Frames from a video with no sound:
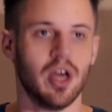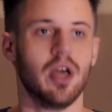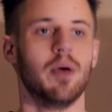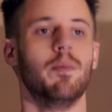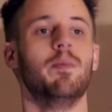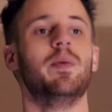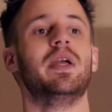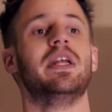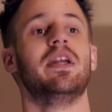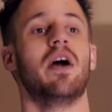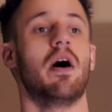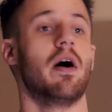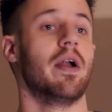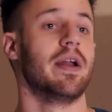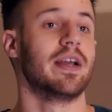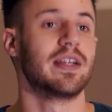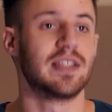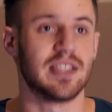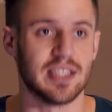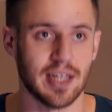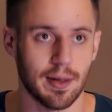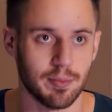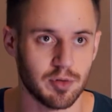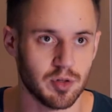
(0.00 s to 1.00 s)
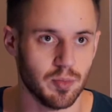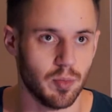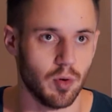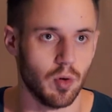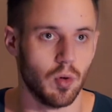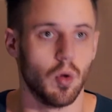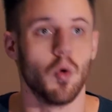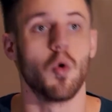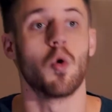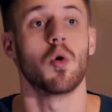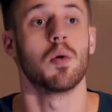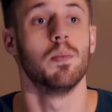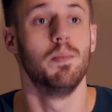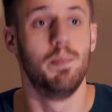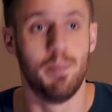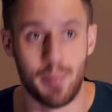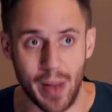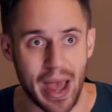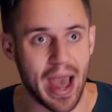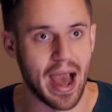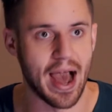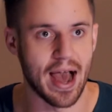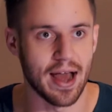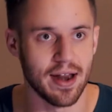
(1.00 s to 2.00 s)
being unacceptable or
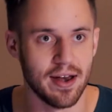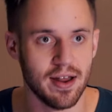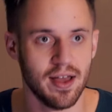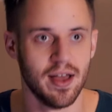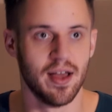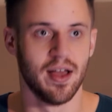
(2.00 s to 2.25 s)
bad,